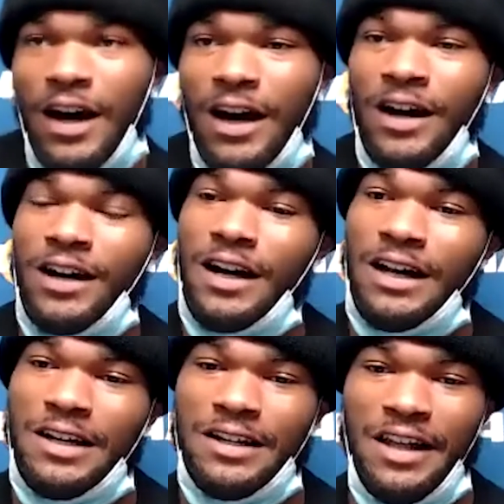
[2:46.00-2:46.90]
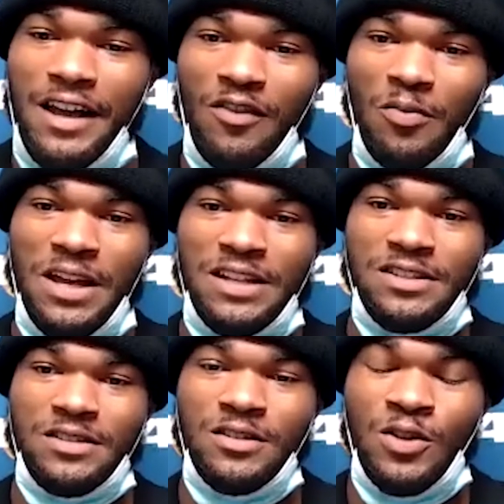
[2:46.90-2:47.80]
I couldn't have
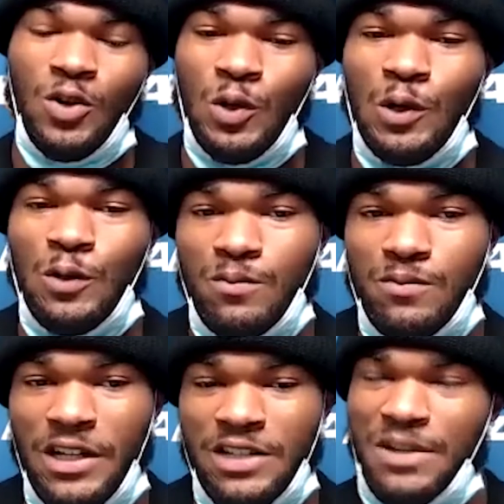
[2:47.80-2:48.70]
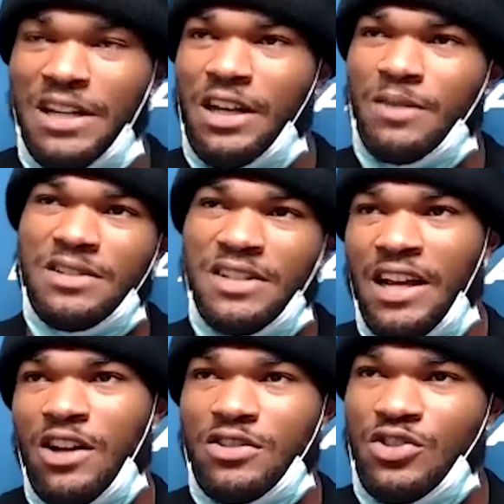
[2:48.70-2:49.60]
imagined, as many ups and
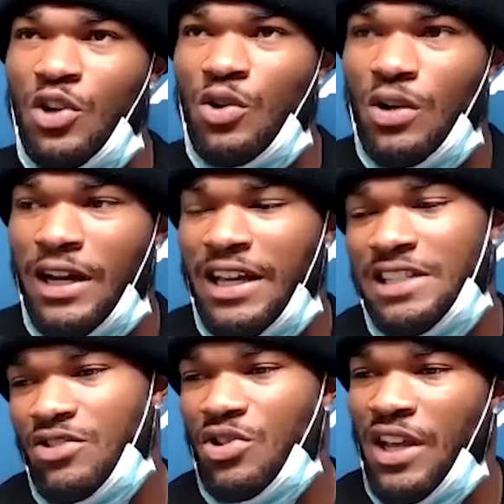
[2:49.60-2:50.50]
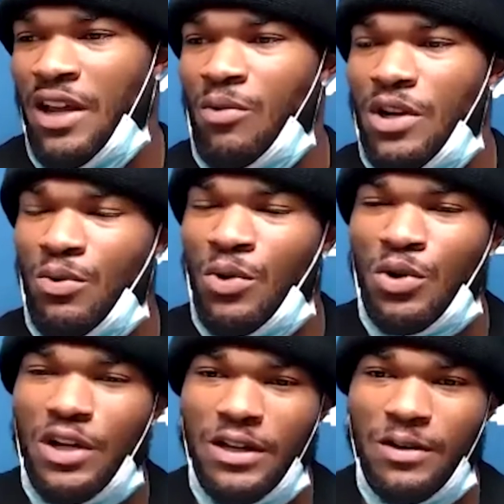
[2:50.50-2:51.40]
downs, I guess you can with
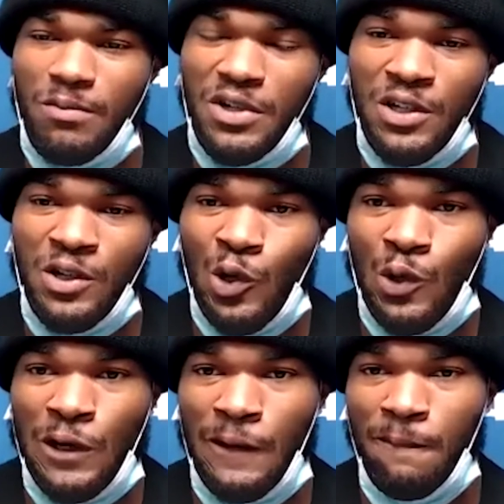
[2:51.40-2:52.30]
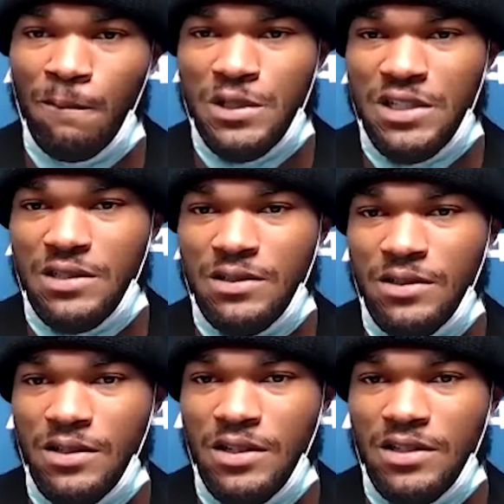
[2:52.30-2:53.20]
Corona, but, just
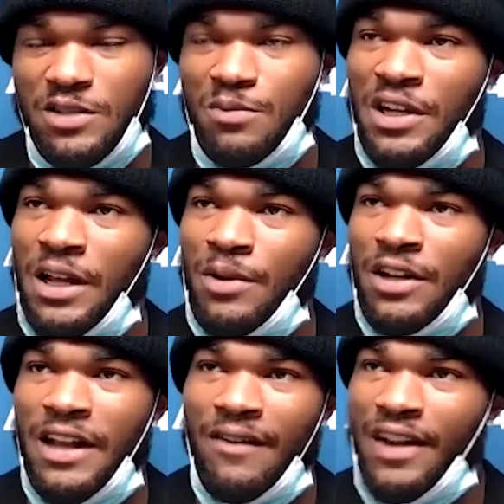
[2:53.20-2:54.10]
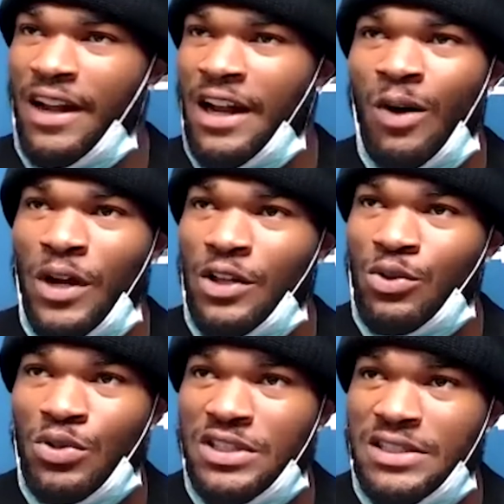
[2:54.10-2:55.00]
being able to navigate our way
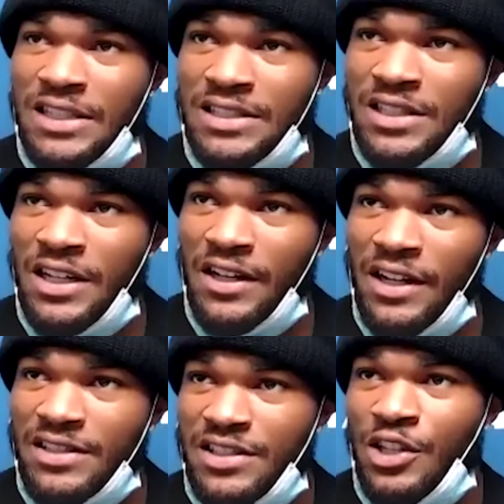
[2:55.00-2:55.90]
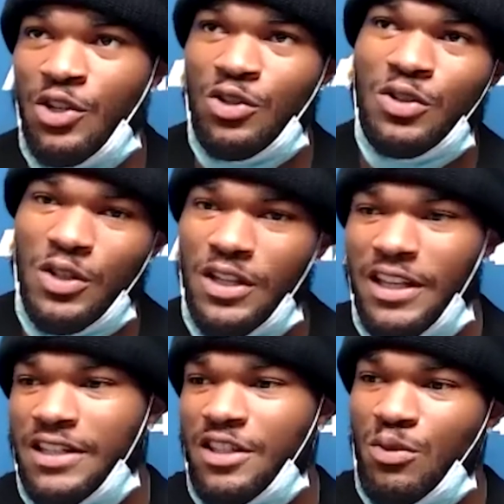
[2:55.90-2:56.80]
through this season and then still
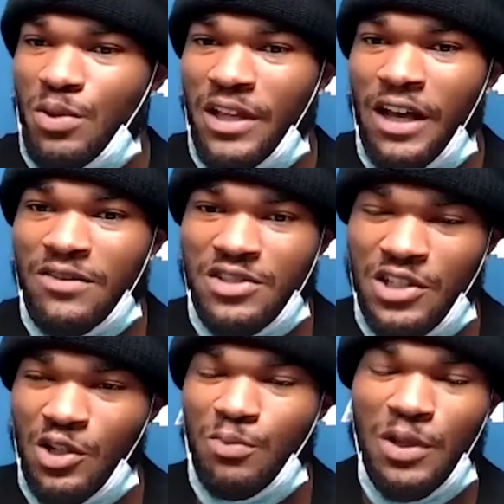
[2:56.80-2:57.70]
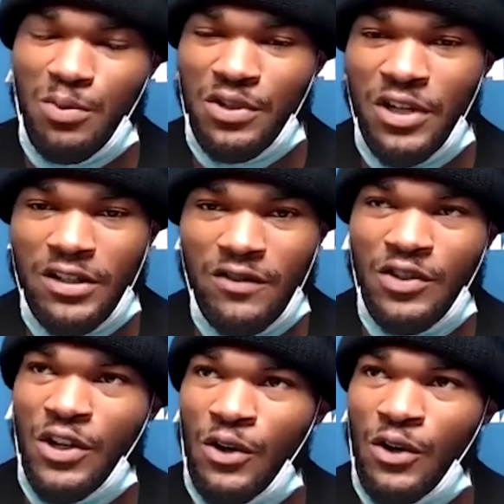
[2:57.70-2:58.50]
get to the playoffs, still be productive,